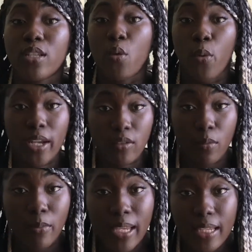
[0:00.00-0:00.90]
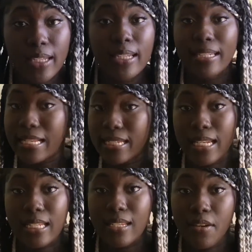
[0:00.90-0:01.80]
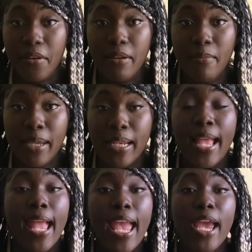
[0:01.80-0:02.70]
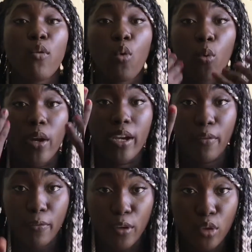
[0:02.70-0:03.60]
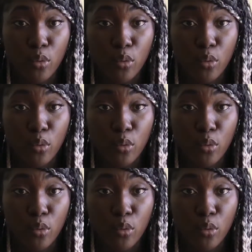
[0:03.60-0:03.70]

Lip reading: it works for me doesn't necessarily mean it will work for you.